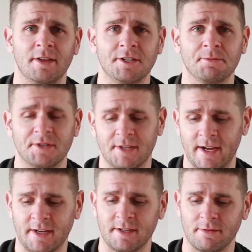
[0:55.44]
these
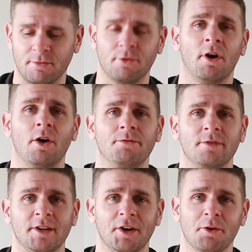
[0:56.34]
mistakes that will
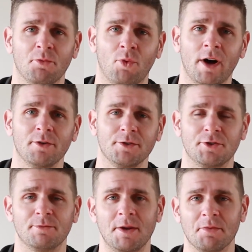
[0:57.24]
hopefully help one or
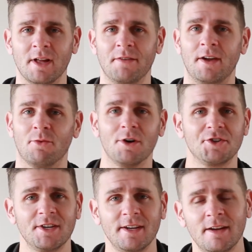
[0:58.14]
two people out there
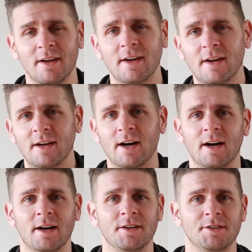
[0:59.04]
watching.
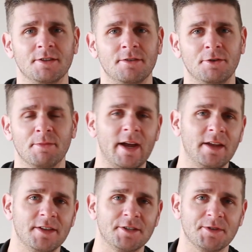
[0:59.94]
So if you're
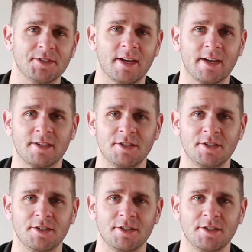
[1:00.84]
making these mistakes